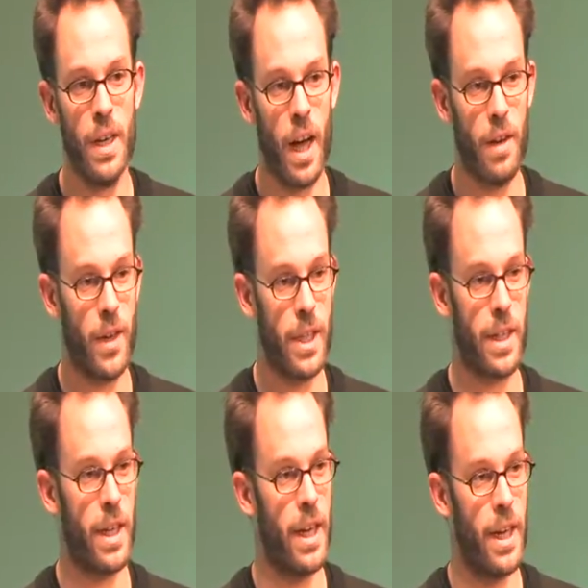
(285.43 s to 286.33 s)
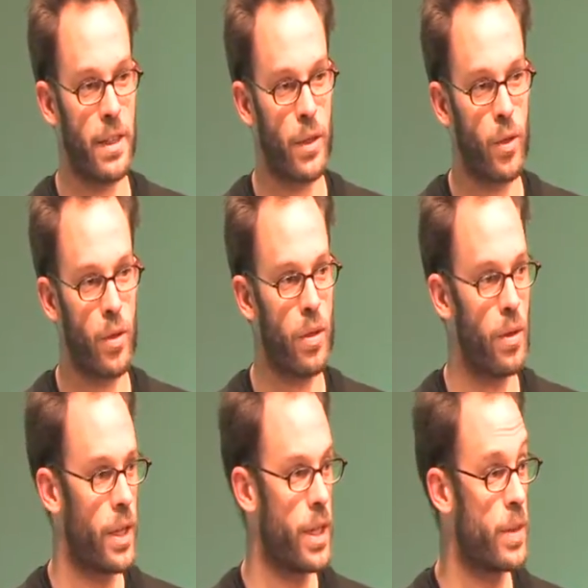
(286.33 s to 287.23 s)
I felt I had to
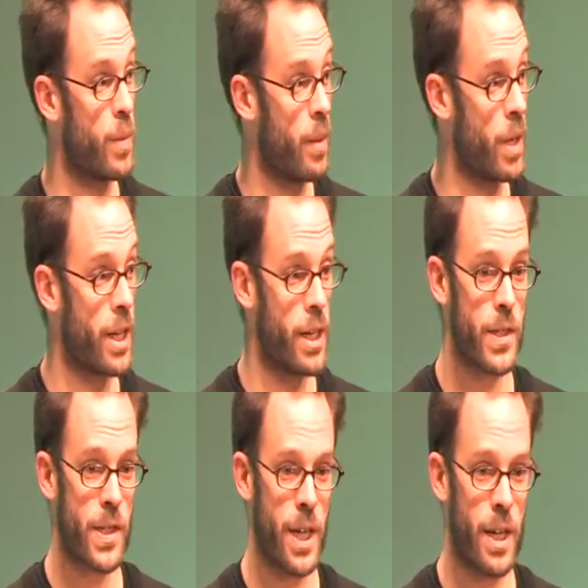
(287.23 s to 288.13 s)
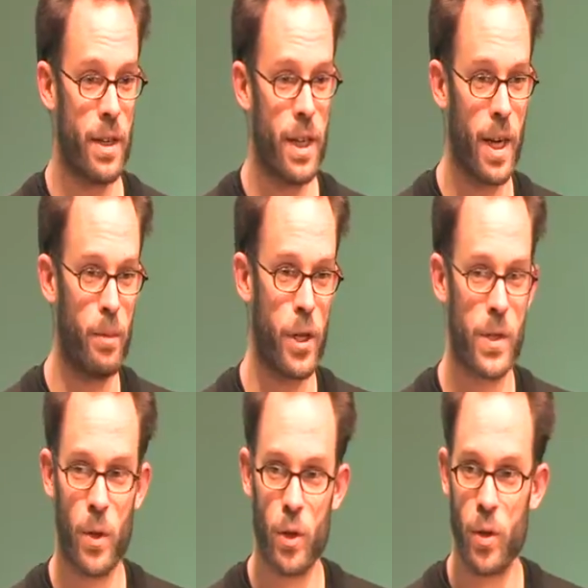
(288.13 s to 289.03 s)
at least publicly say that I'm not
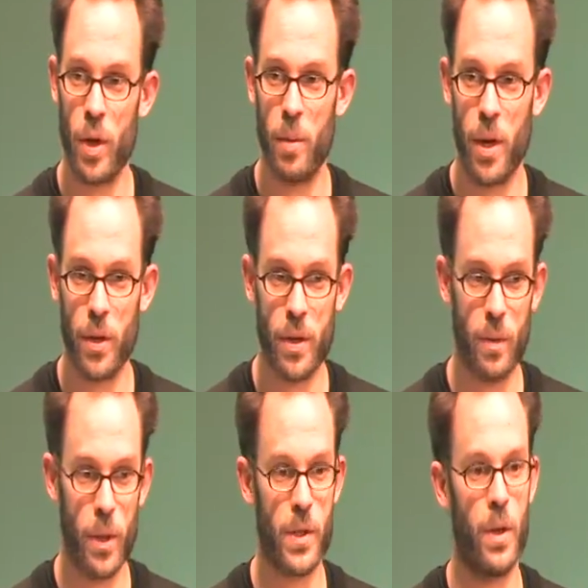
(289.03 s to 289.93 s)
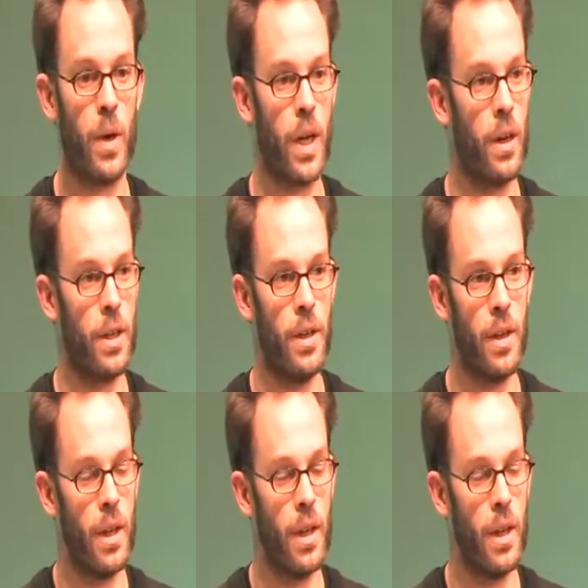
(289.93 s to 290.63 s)
so sure about what's going on